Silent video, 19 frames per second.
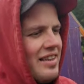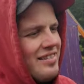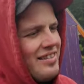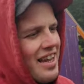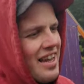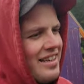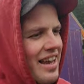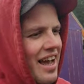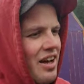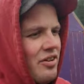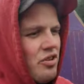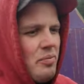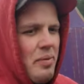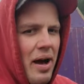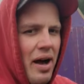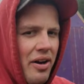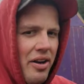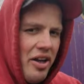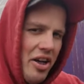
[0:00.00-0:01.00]
I'd say down to
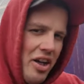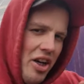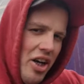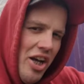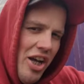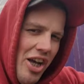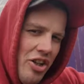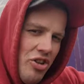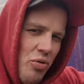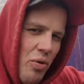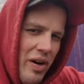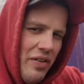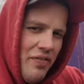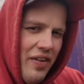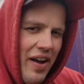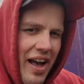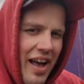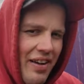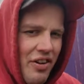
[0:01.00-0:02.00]
about
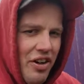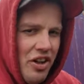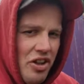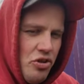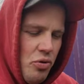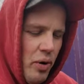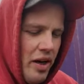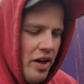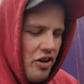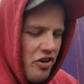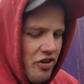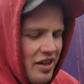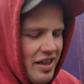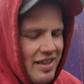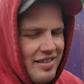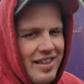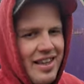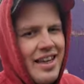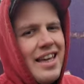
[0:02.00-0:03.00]
25, 20
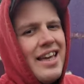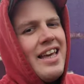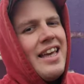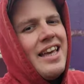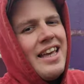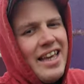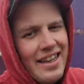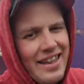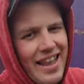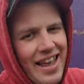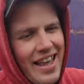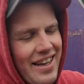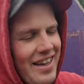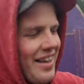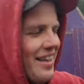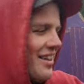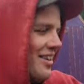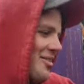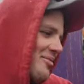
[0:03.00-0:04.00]
degrees, and
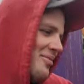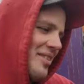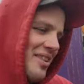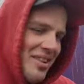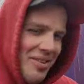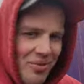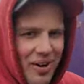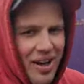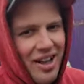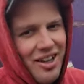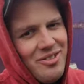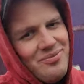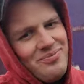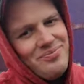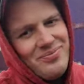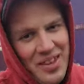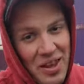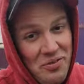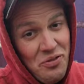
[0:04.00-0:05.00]
then well,
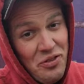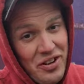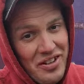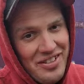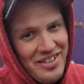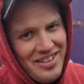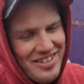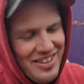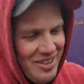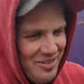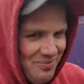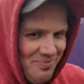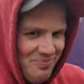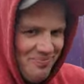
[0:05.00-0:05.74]
it freezes.